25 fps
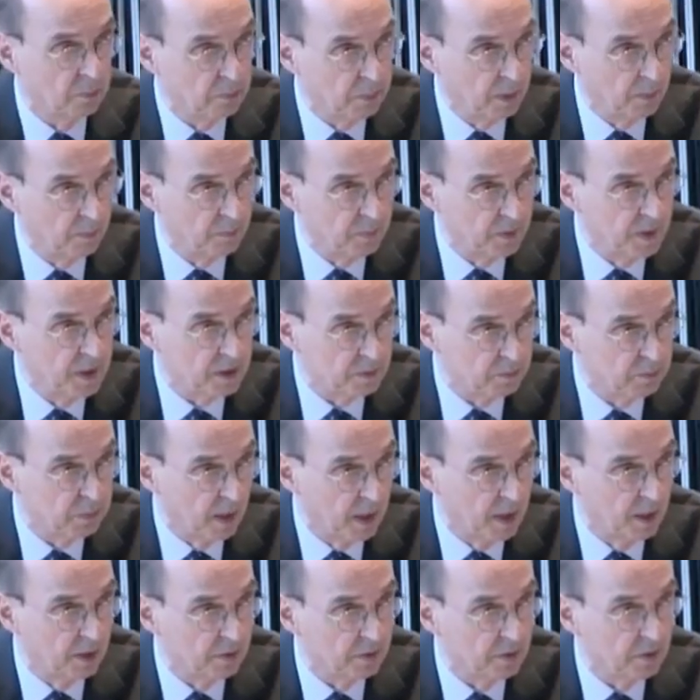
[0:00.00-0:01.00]
the pl this
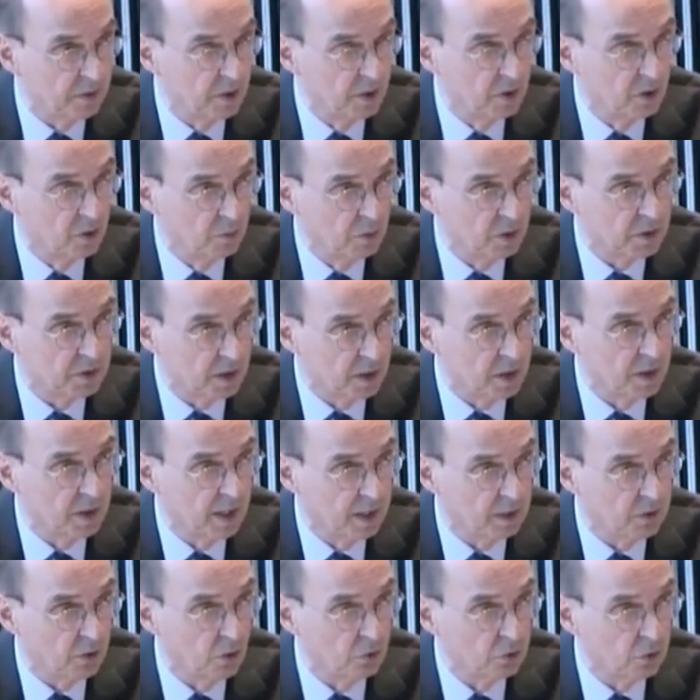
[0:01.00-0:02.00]
plant was that it
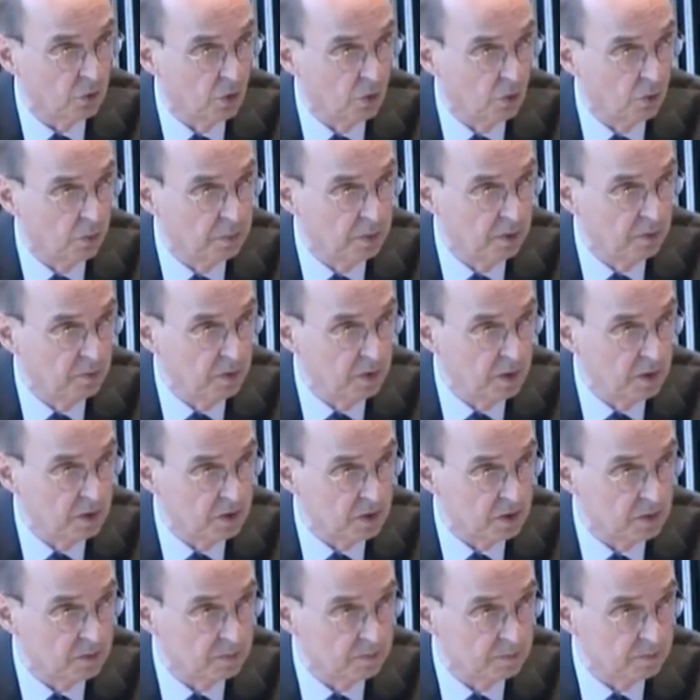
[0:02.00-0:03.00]
had
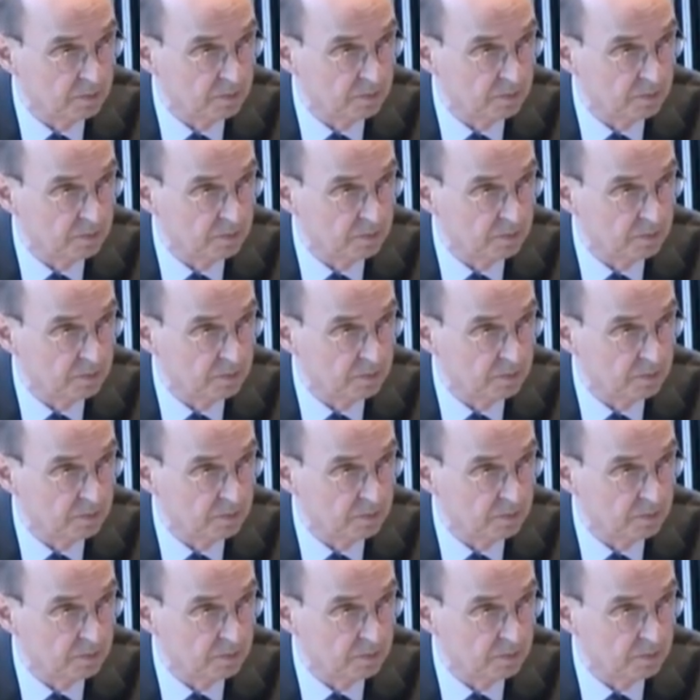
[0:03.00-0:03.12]
OEPVs.